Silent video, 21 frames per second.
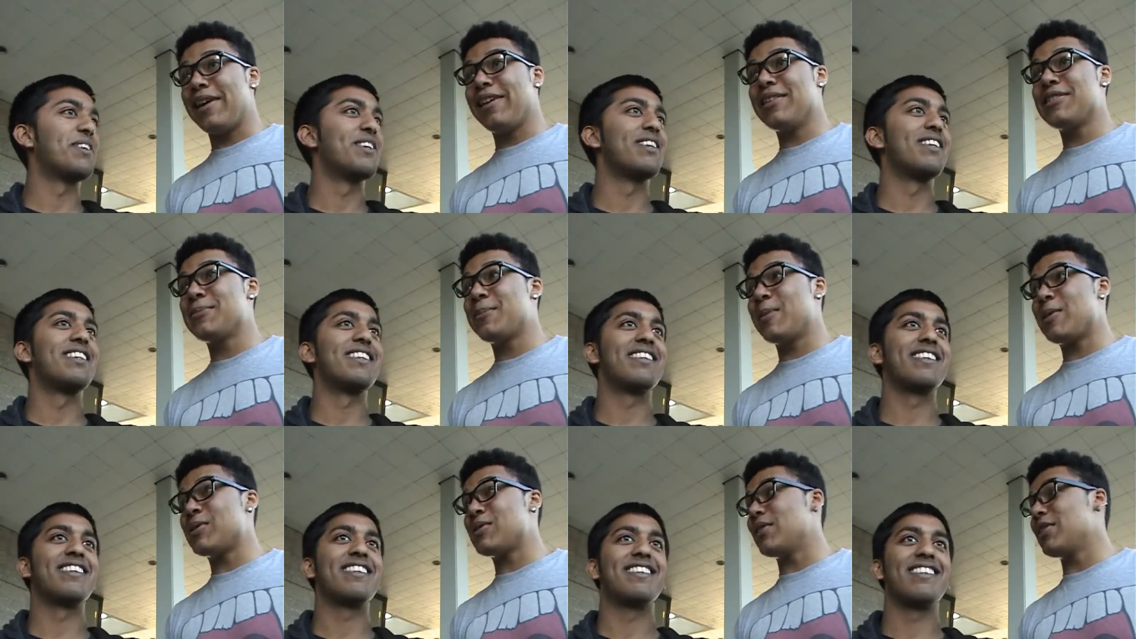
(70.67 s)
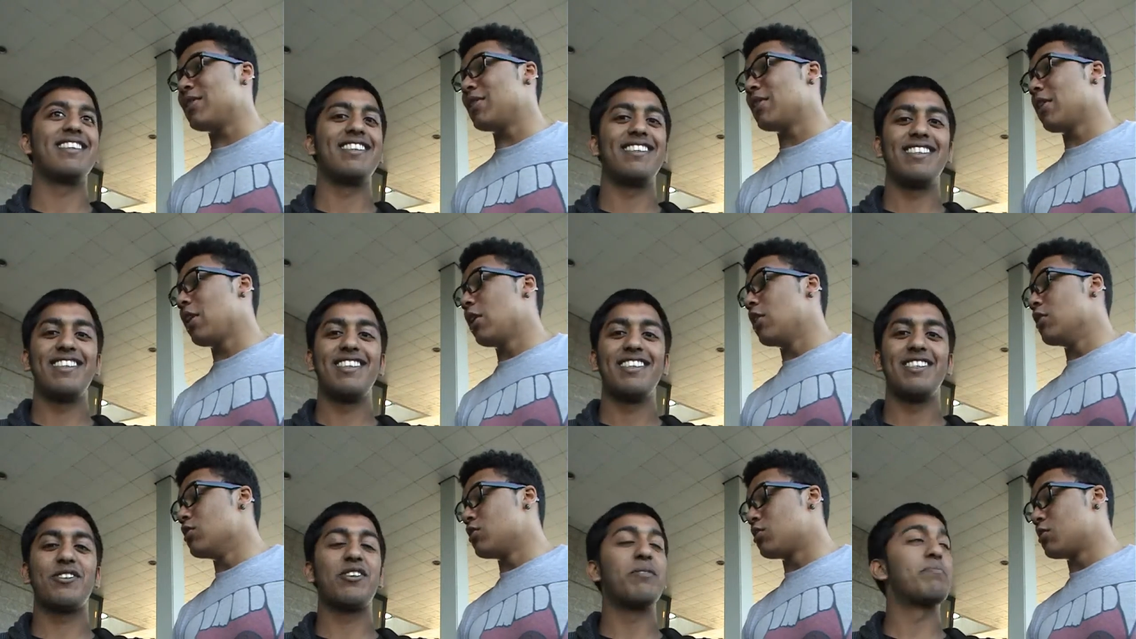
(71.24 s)
Speaker 1: especially.
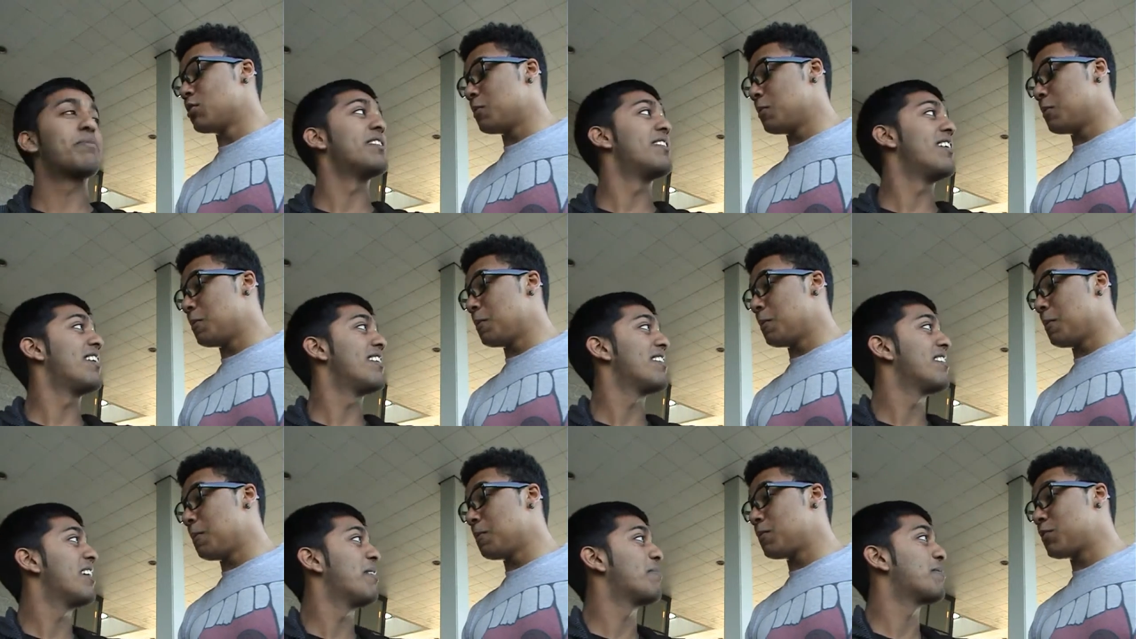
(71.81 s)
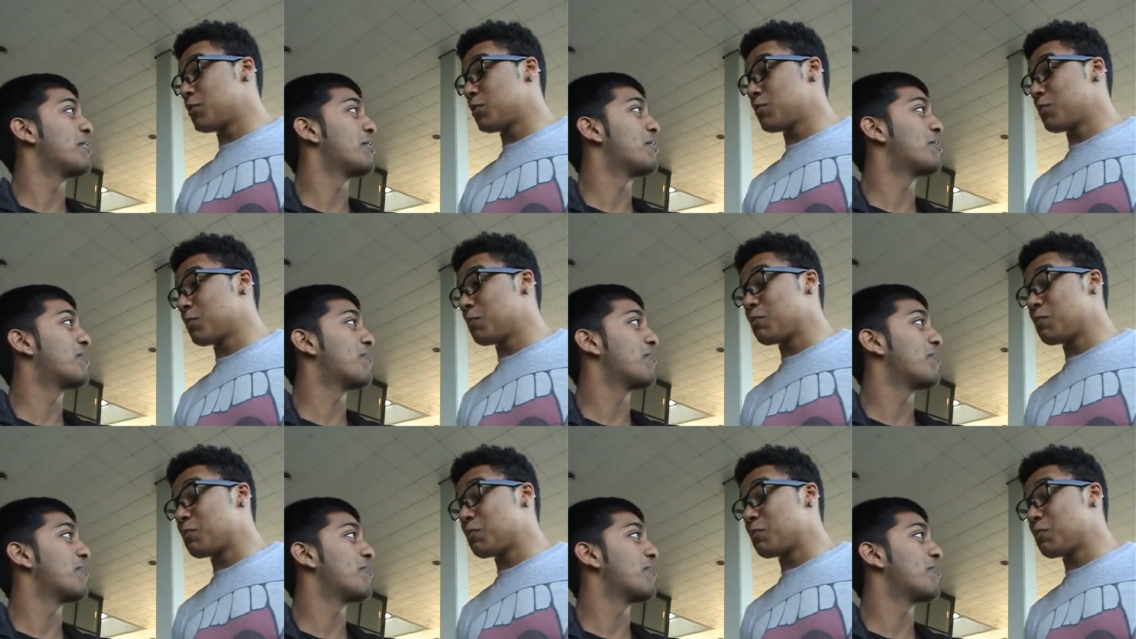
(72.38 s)
Scripts are done. Episodes.